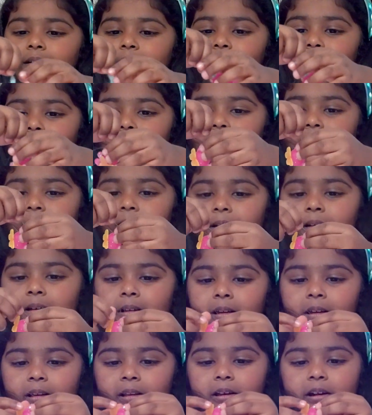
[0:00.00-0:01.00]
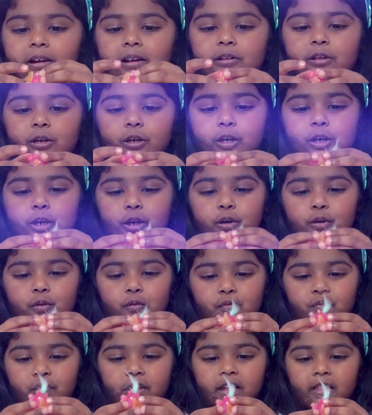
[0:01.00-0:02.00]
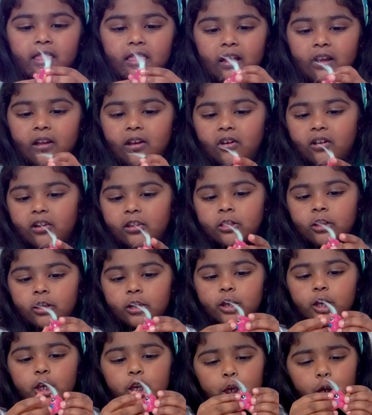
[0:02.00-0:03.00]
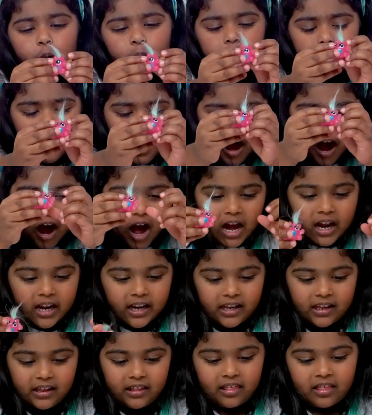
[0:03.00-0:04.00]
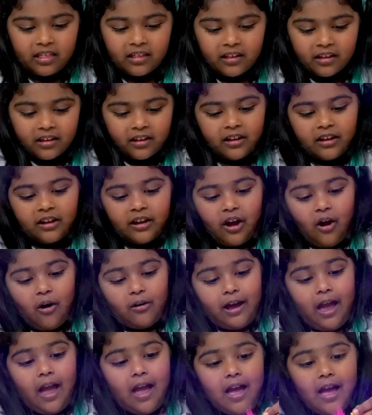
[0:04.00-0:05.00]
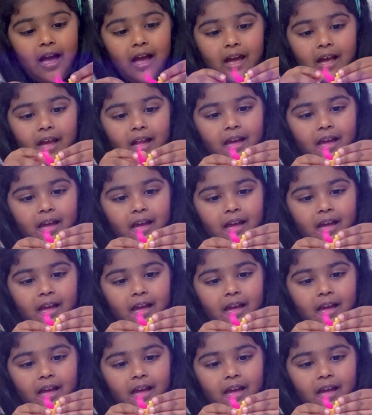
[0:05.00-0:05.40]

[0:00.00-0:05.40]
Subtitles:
Oh, look at the cute wings and look at the cute eyes. Okay.